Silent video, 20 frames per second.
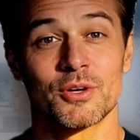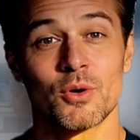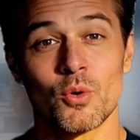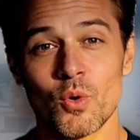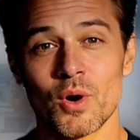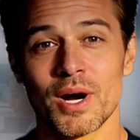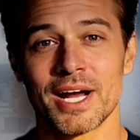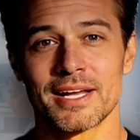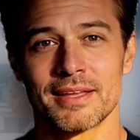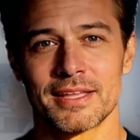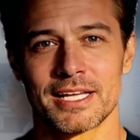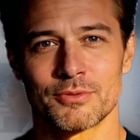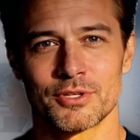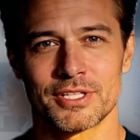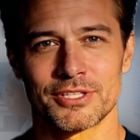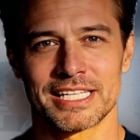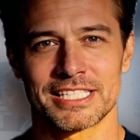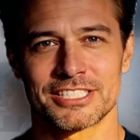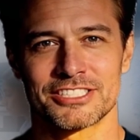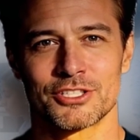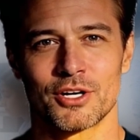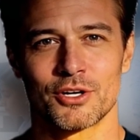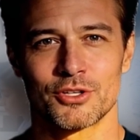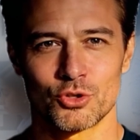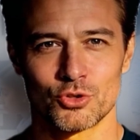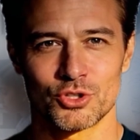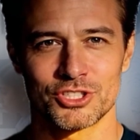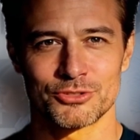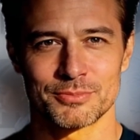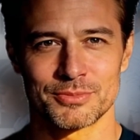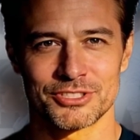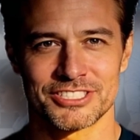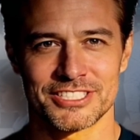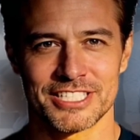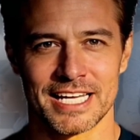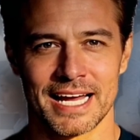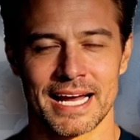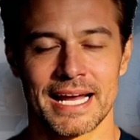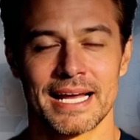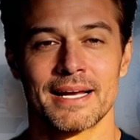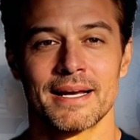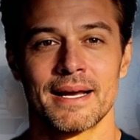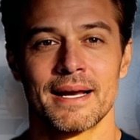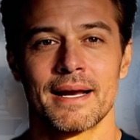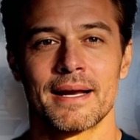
quietly released on Christmas Day